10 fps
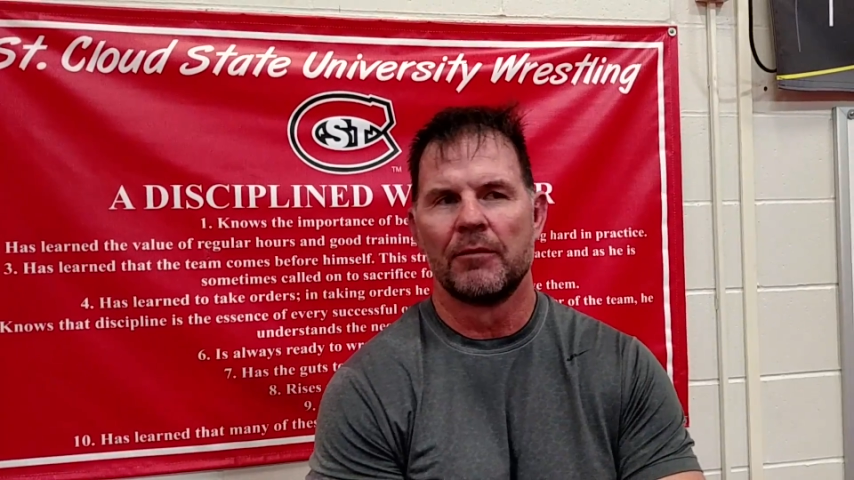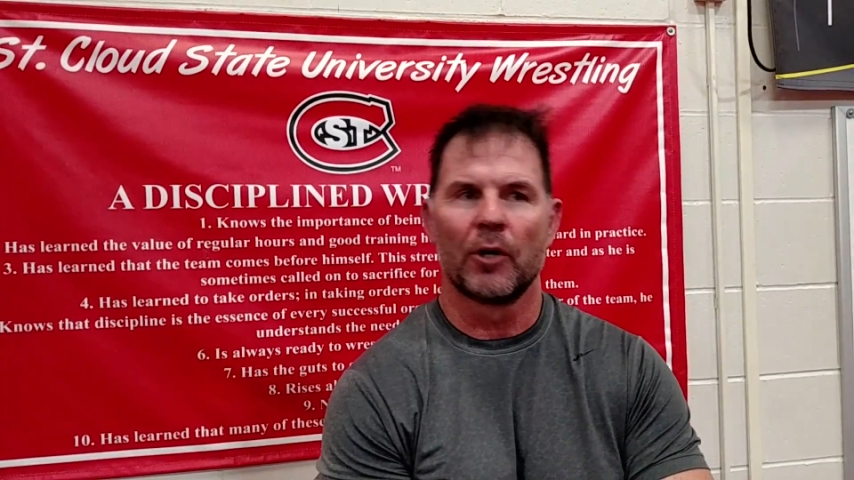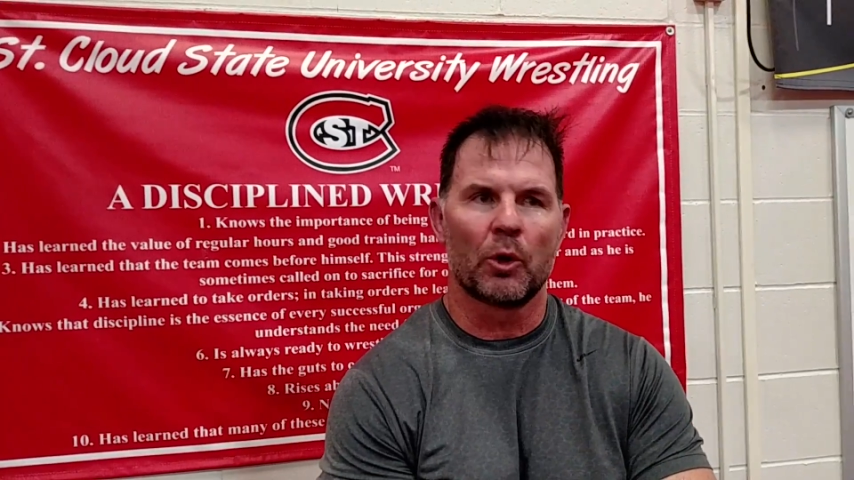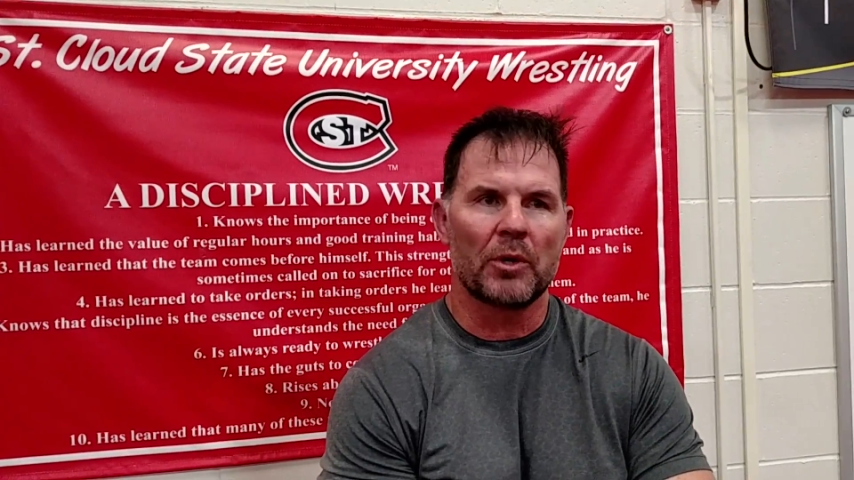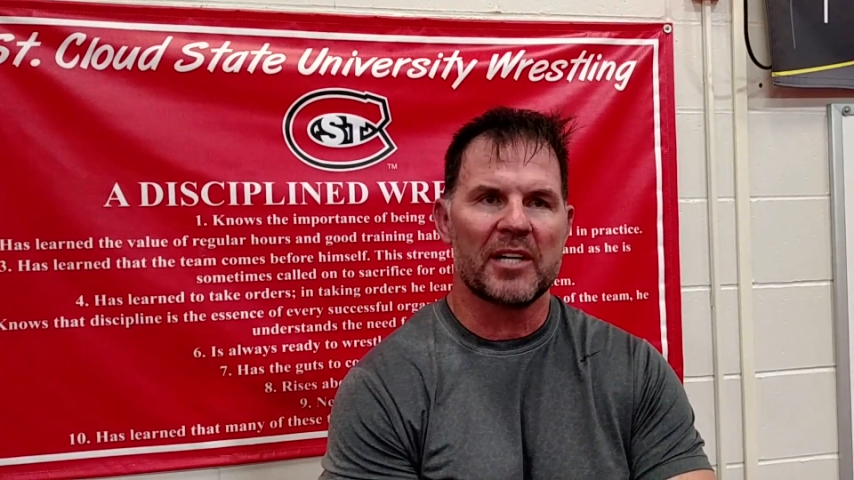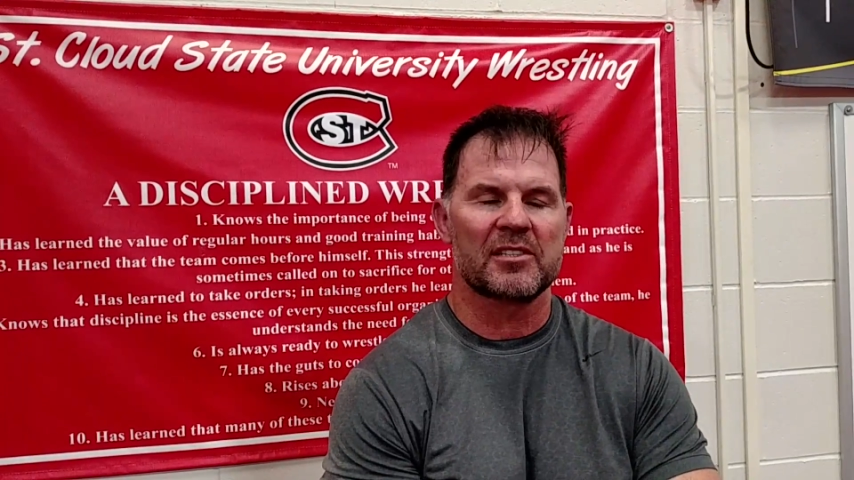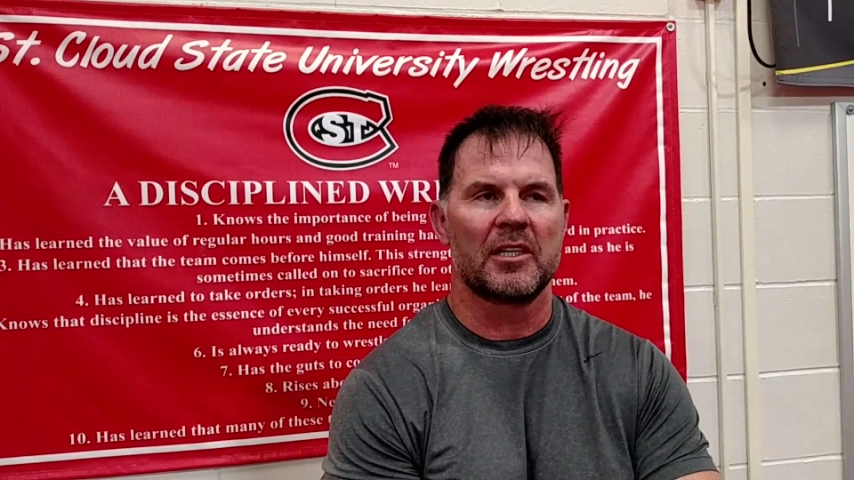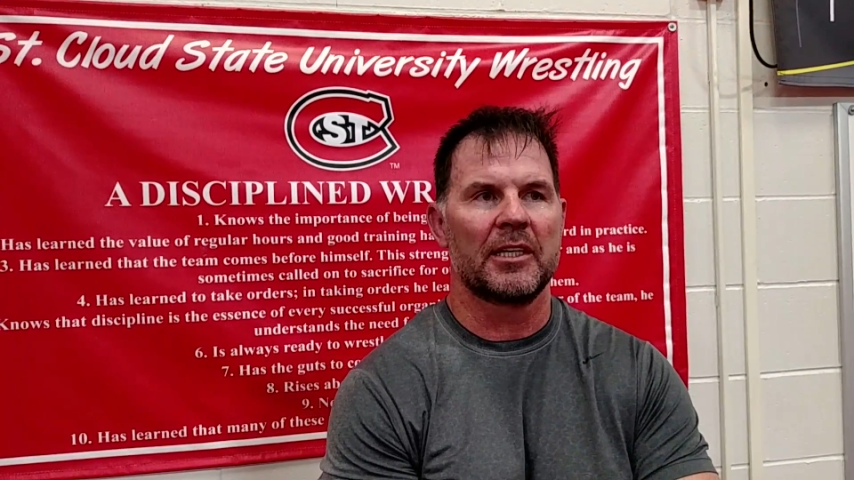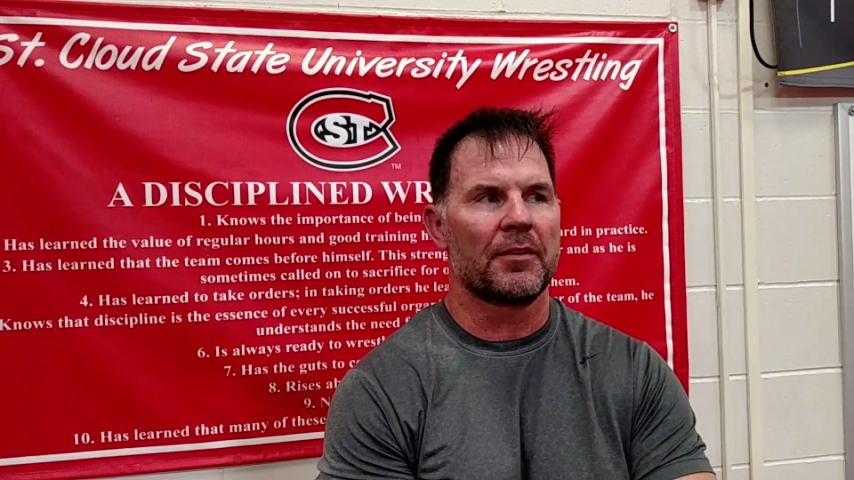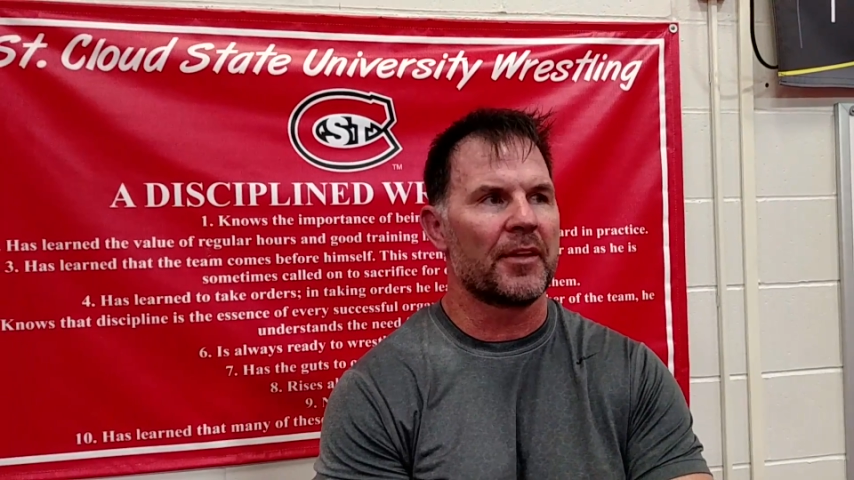
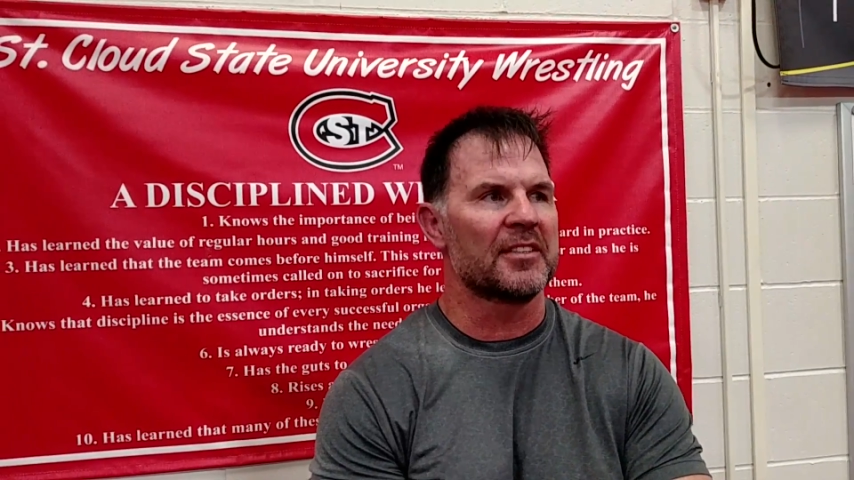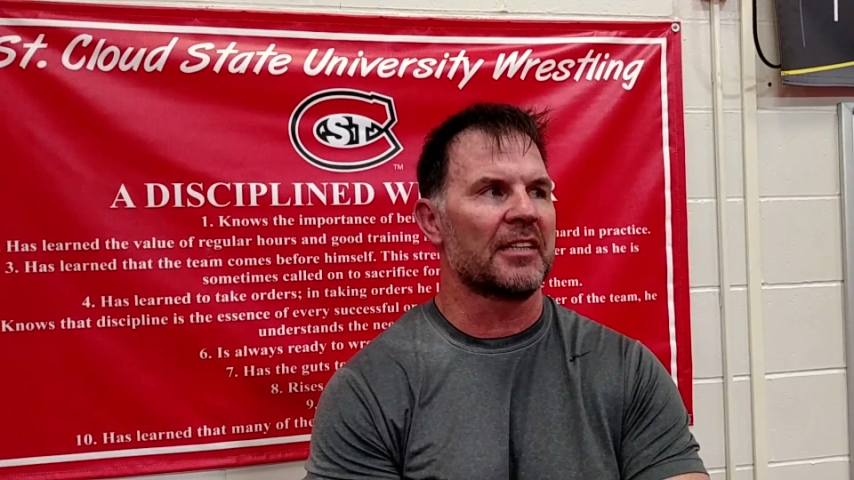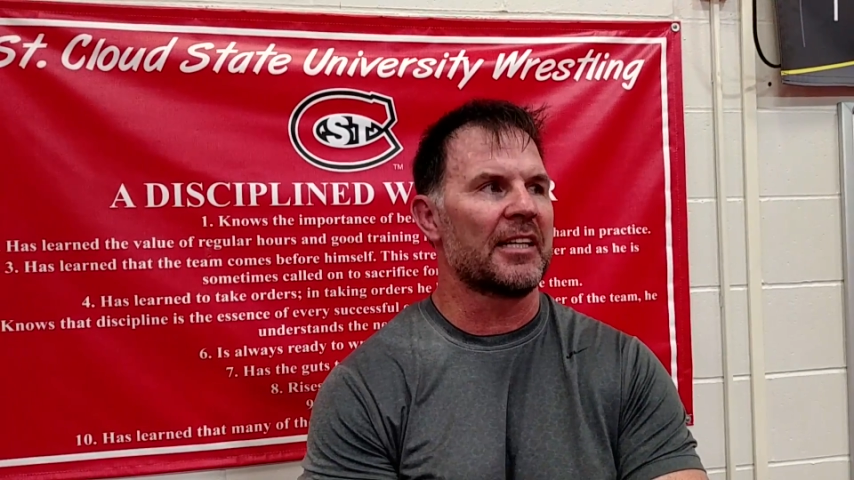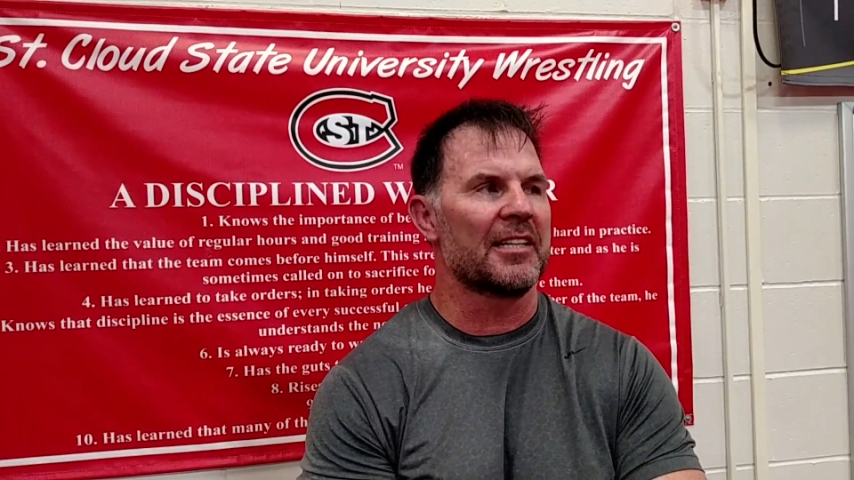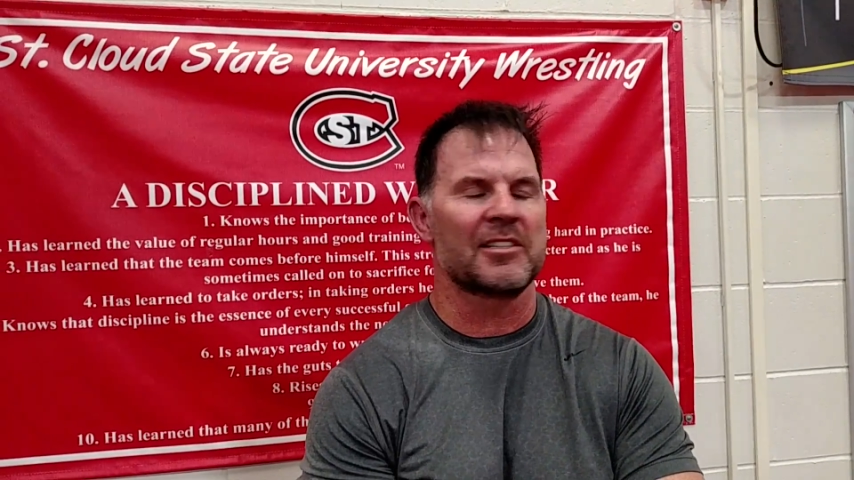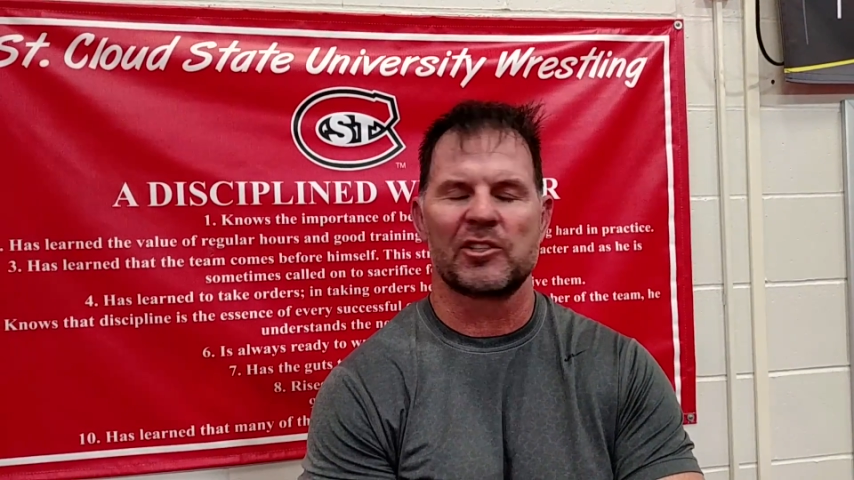FloWrestling, and things like that.